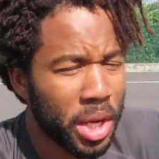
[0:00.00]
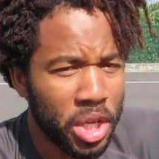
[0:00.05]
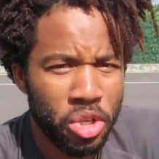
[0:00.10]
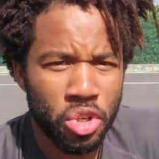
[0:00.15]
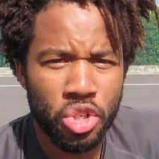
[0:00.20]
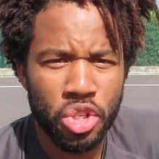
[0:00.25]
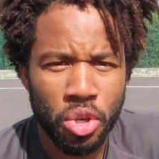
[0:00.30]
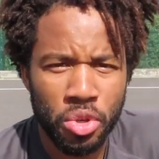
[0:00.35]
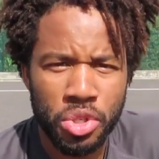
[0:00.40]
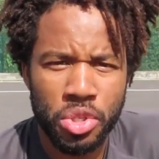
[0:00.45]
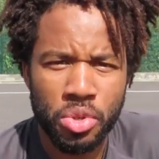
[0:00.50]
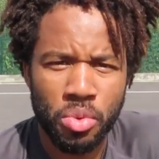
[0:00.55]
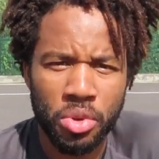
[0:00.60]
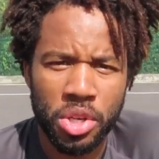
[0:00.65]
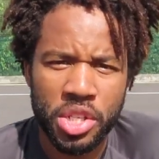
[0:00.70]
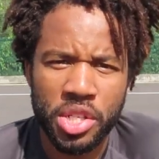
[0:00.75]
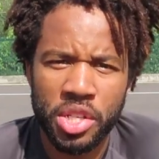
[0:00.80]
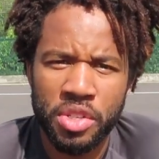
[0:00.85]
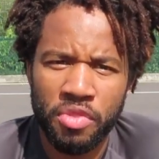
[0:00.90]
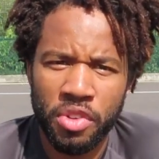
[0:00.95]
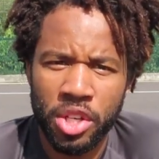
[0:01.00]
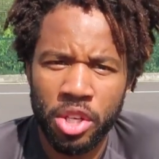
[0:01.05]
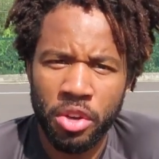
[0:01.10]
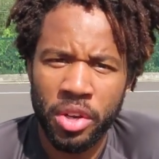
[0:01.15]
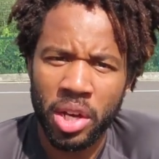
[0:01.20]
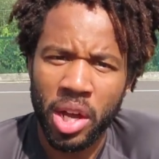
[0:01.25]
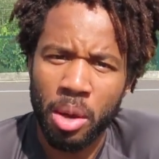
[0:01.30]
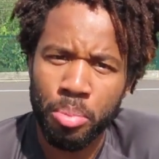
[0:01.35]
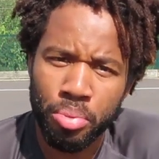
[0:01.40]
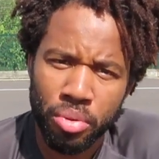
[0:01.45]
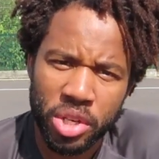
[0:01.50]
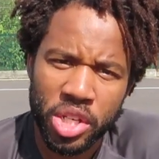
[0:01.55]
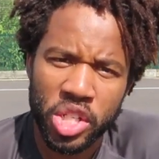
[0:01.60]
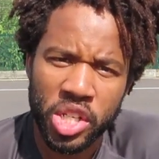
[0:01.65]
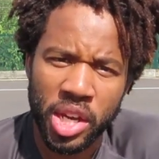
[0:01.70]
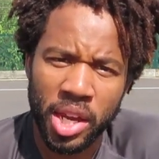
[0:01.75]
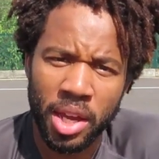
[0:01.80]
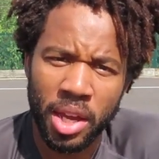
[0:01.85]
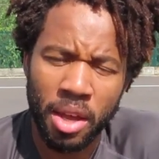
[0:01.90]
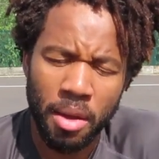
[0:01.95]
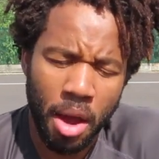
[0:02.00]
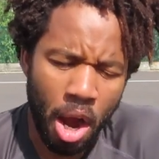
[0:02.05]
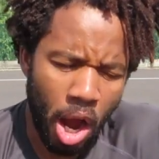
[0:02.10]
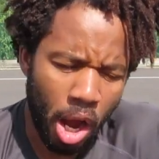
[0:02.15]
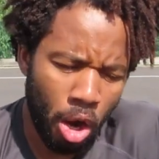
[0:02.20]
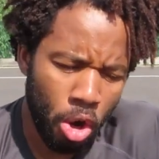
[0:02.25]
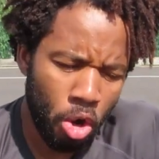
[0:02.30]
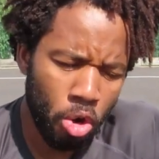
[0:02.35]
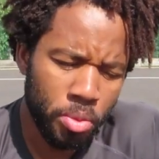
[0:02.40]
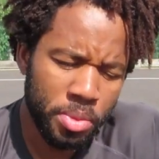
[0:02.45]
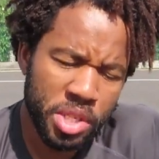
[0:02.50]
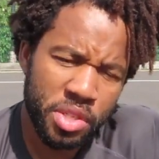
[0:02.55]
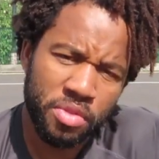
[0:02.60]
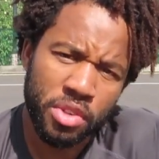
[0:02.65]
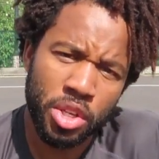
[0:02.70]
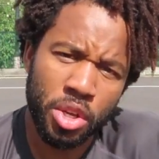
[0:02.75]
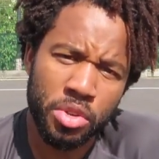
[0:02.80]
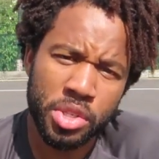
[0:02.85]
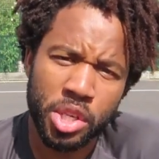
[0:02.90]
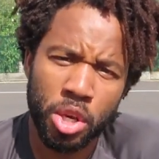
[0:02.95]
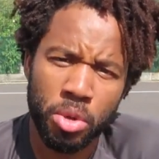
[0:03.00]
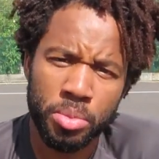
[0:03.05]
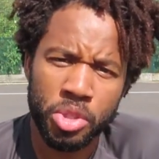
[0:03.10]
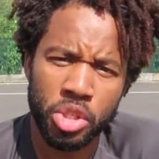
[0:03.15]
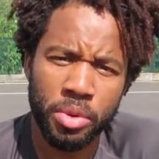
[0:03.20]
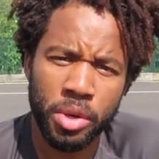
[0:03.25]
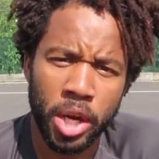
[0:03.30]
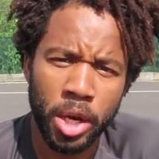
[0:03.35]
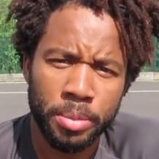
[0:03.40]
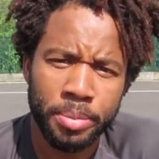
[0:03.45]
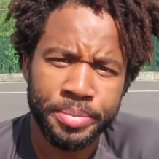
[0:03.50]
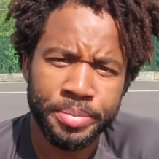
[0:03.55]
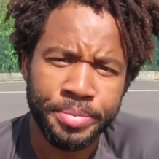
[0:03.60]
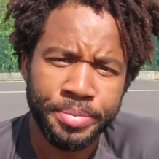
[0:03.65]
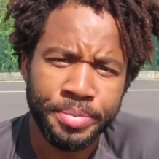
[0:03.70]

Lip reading: But you chose to watch this video and I appreciate it. I hope this video has helped you out.